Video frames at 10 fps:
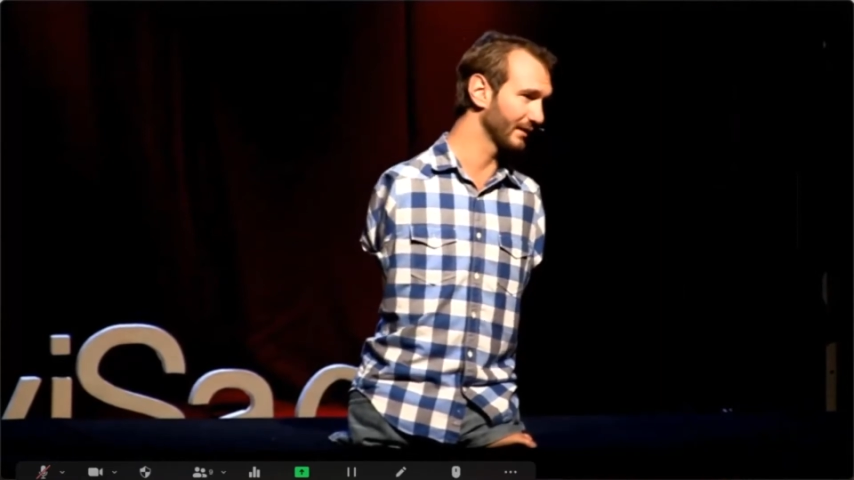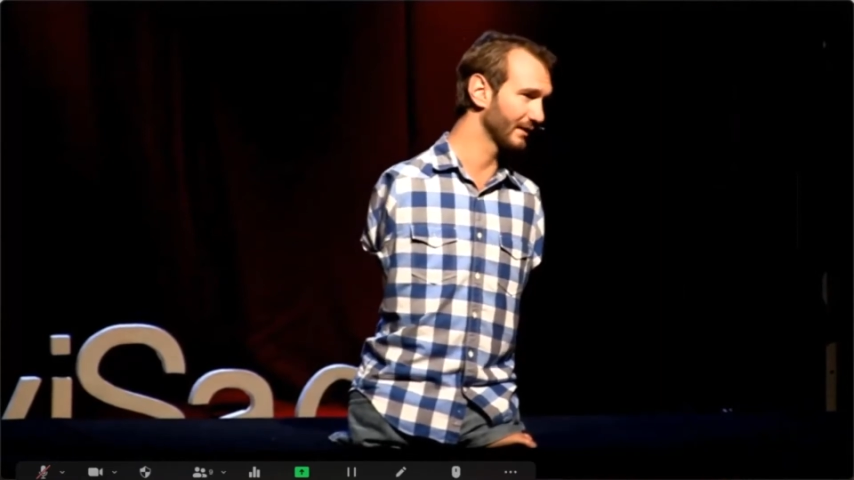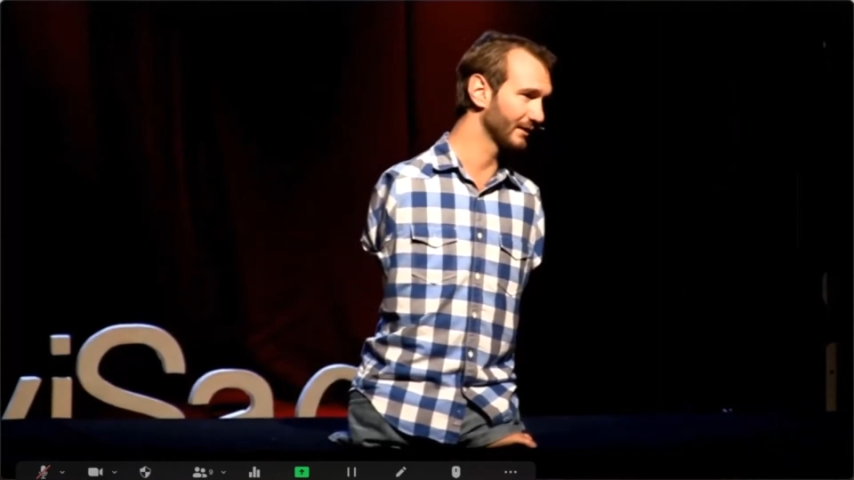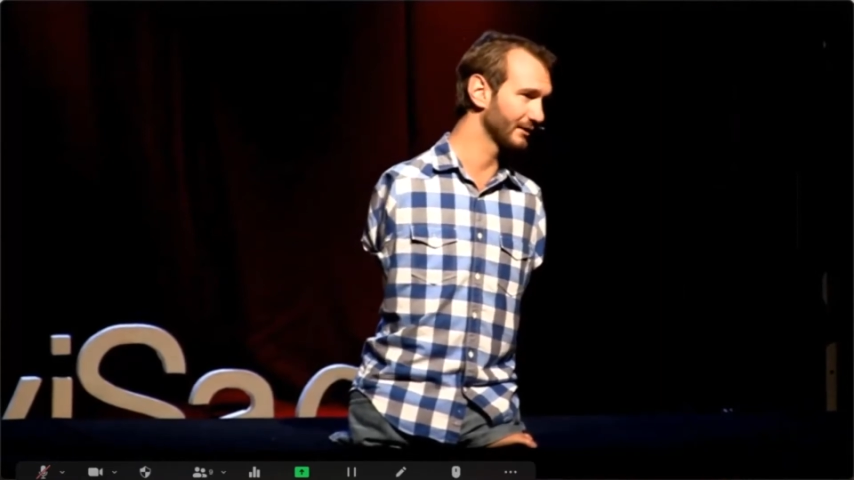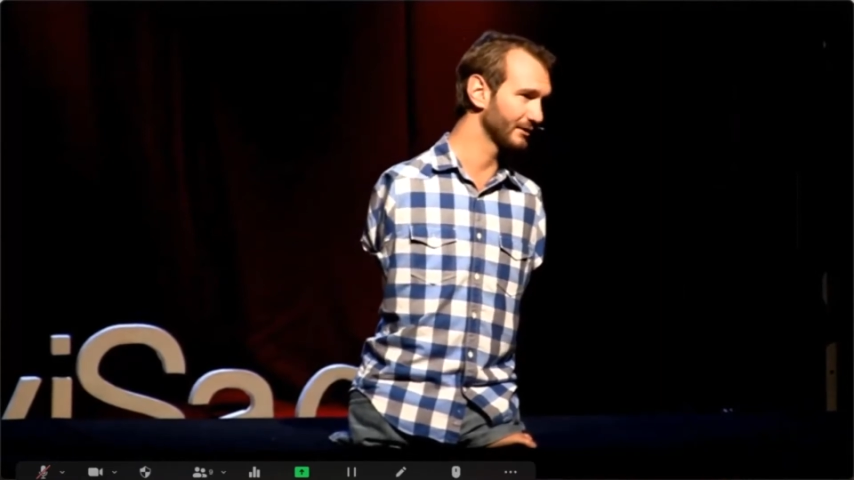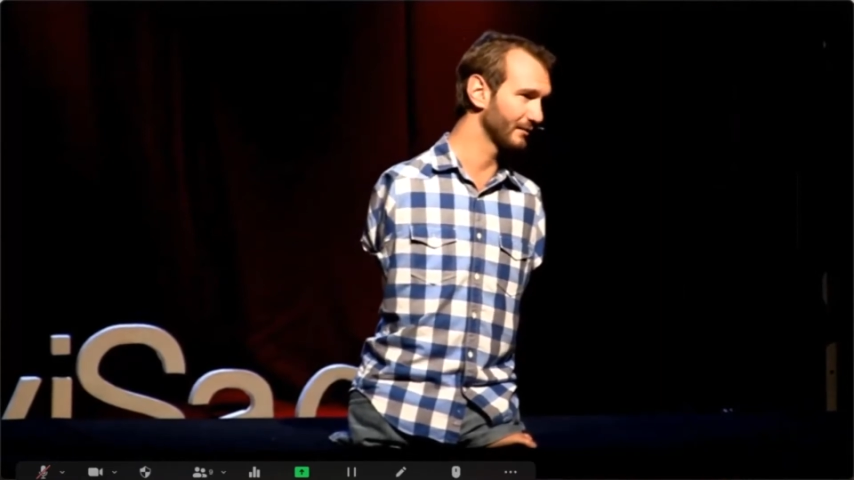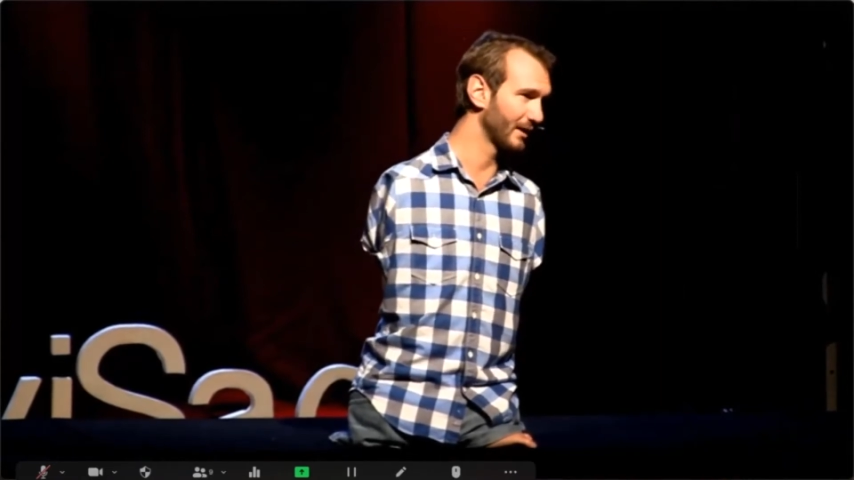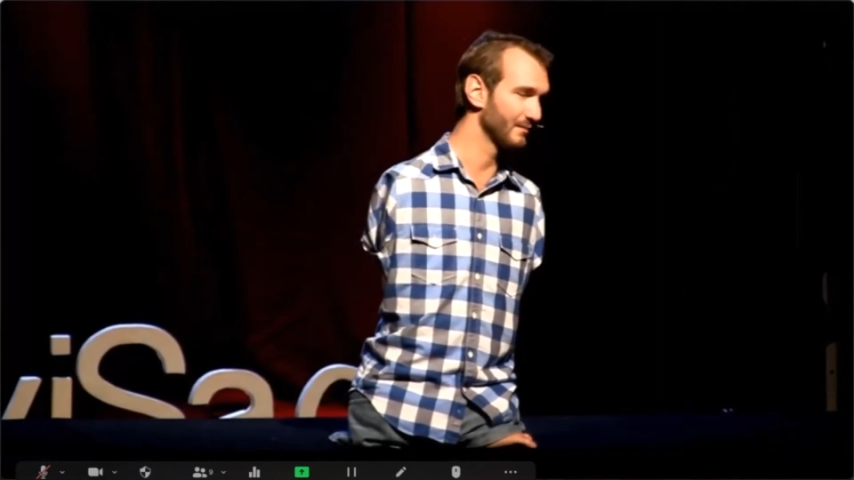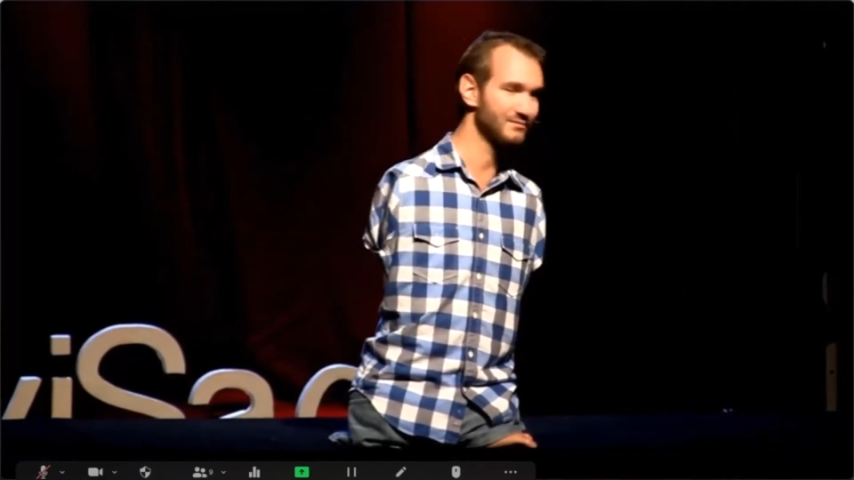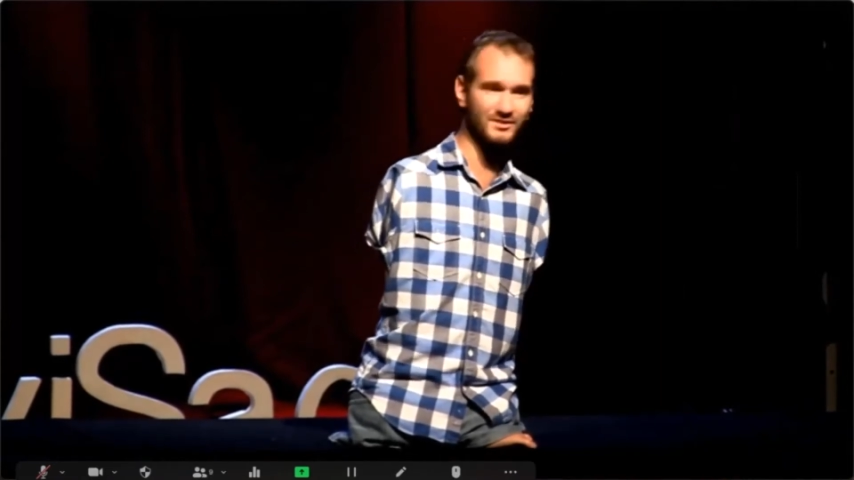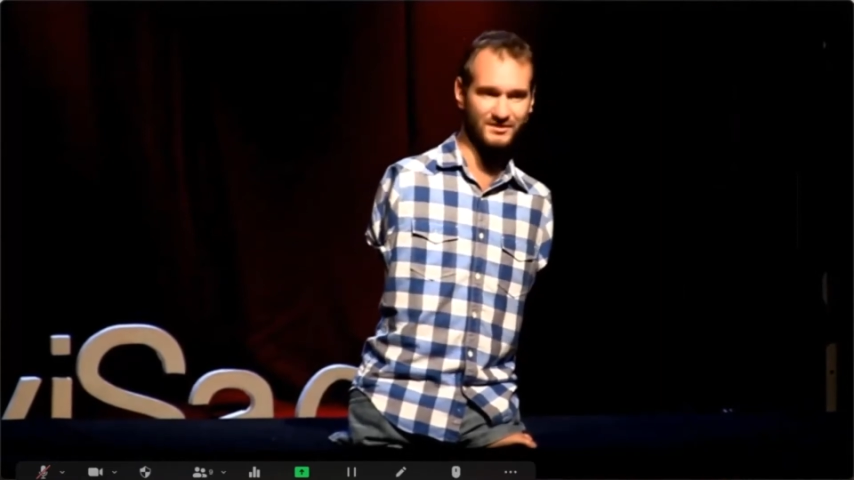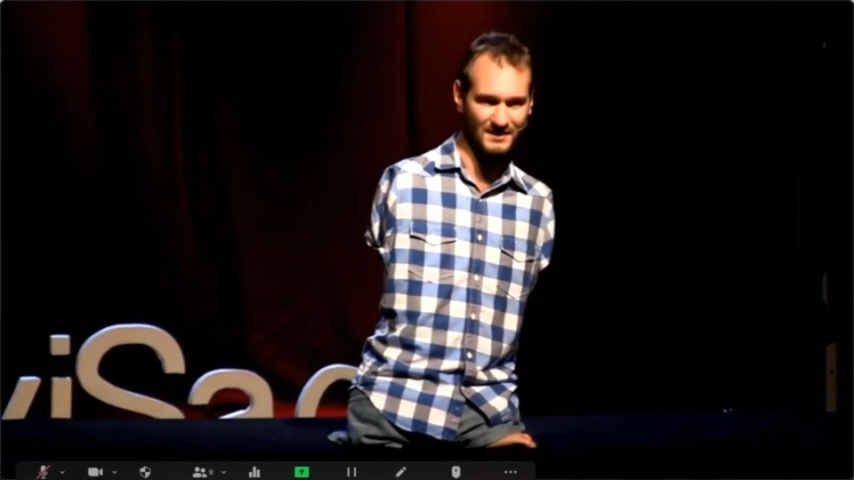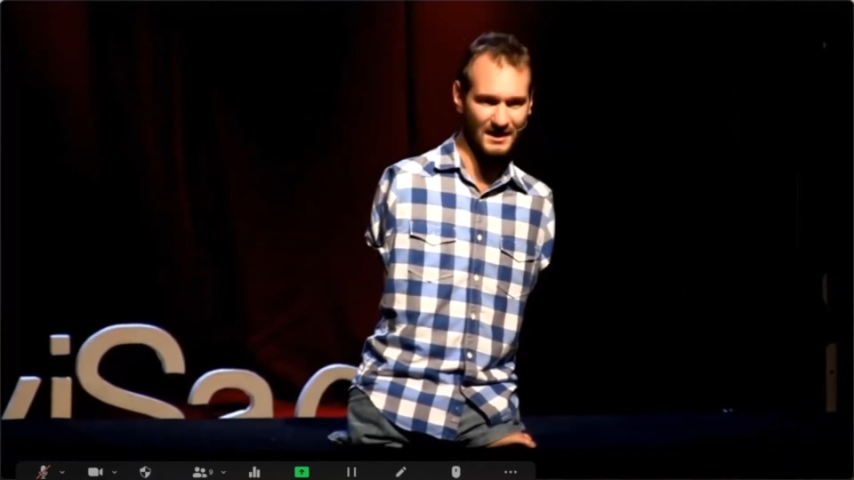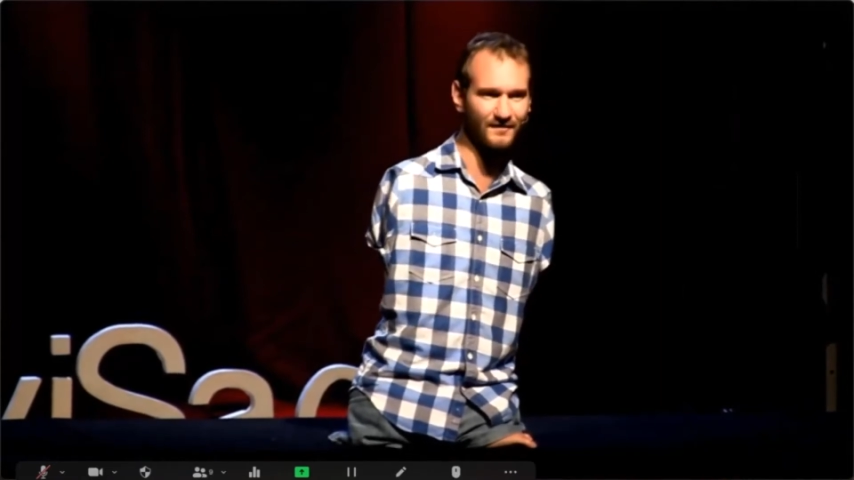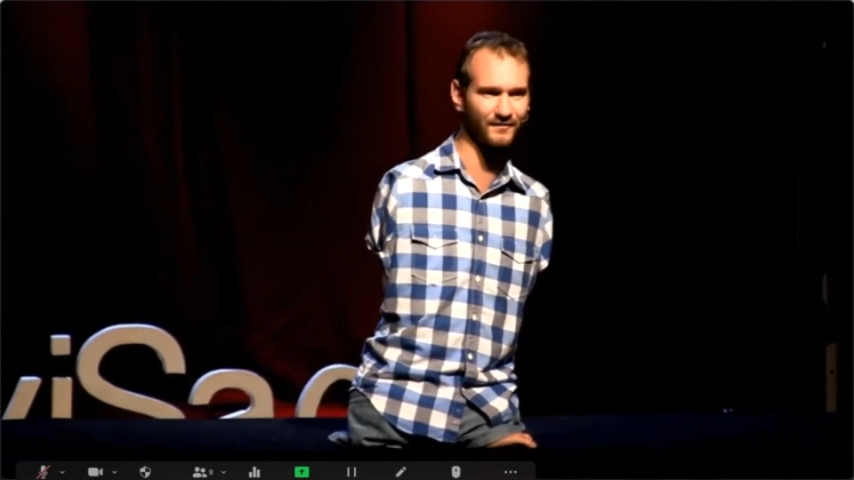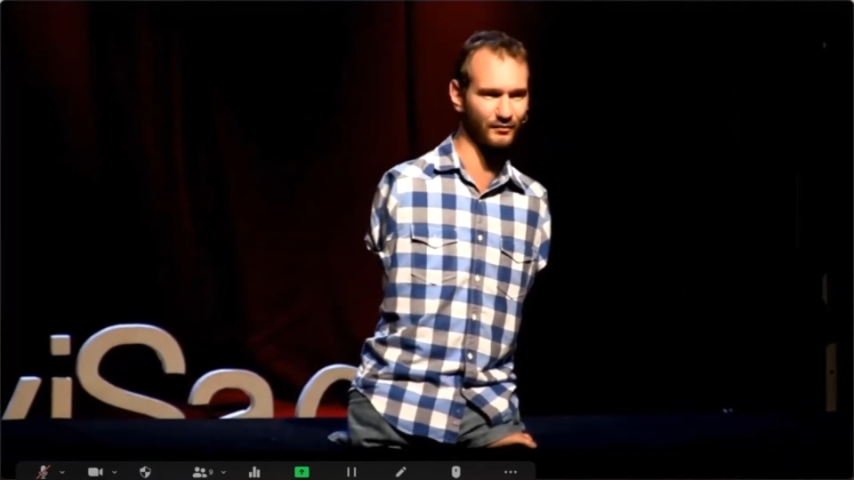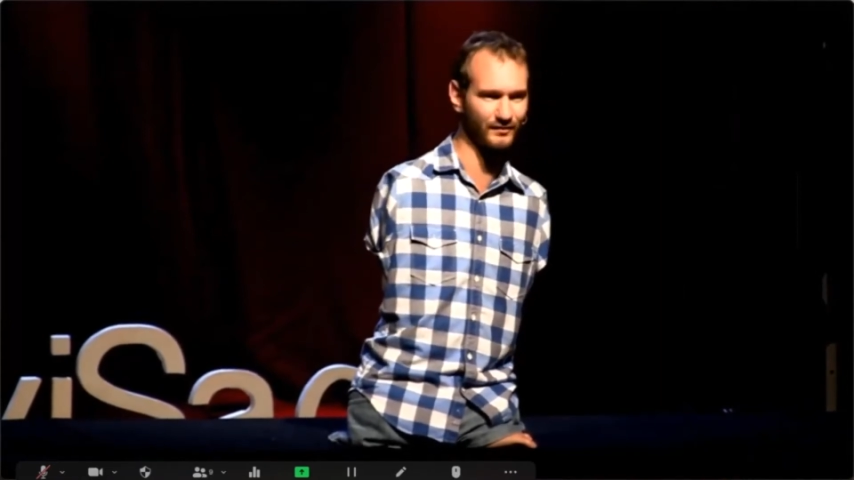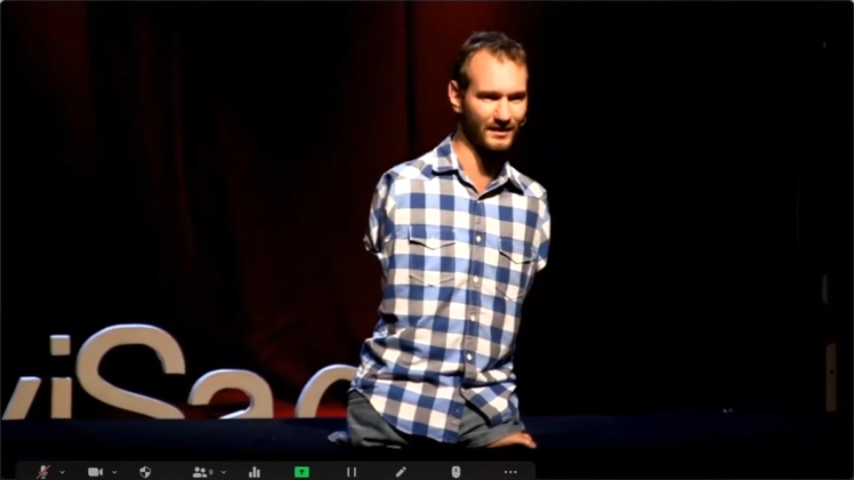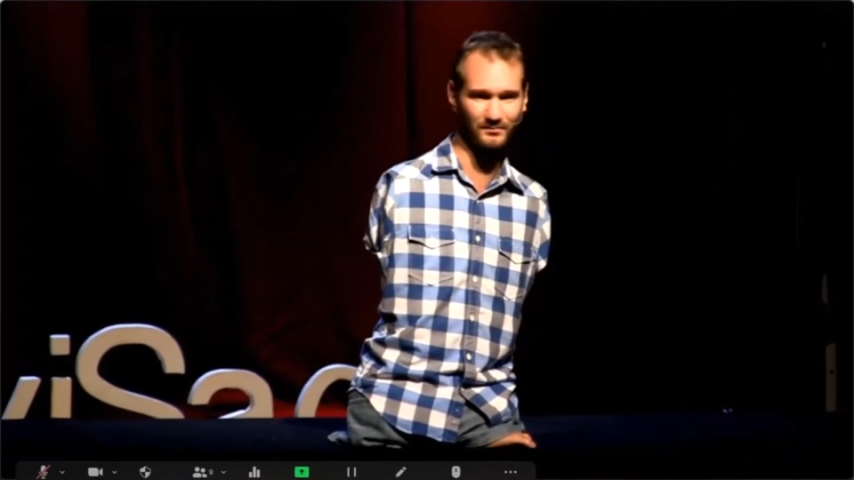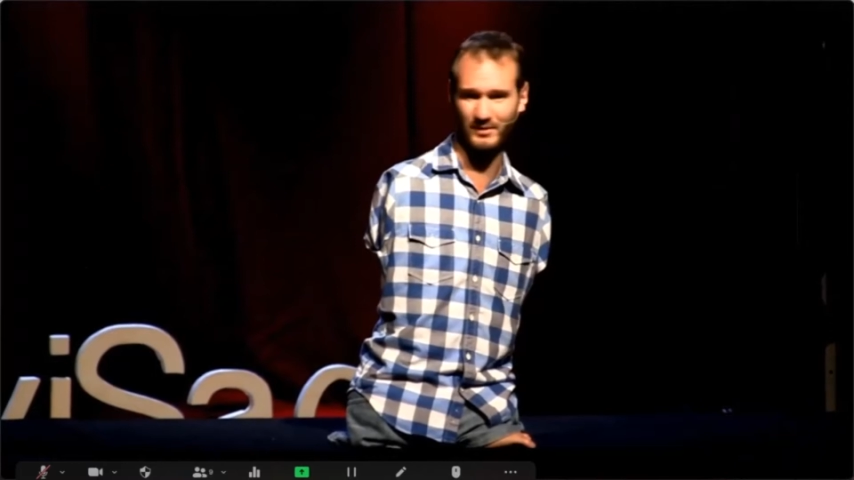I'm just thankful
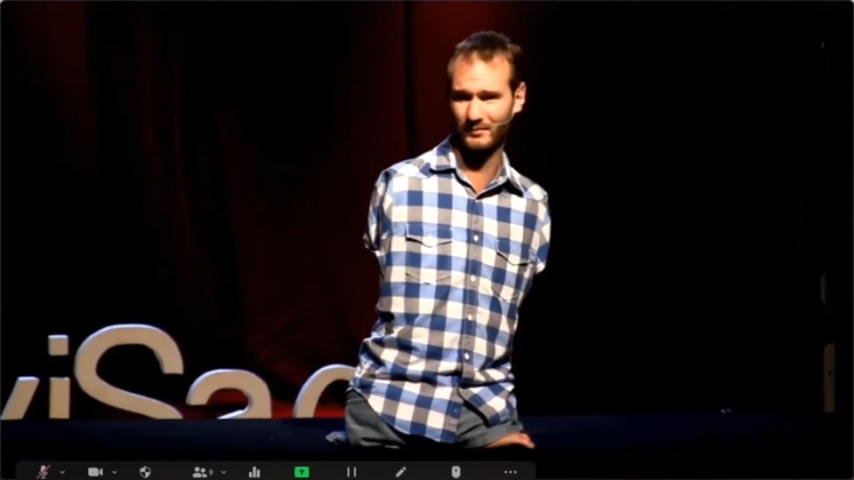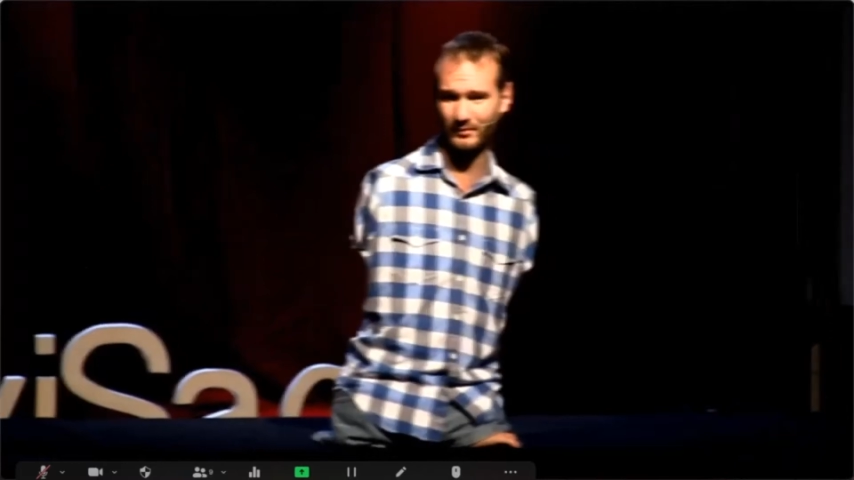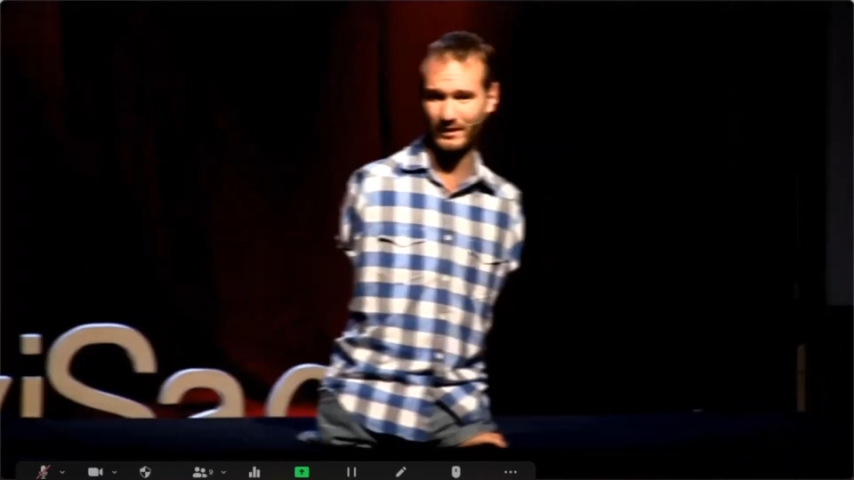that people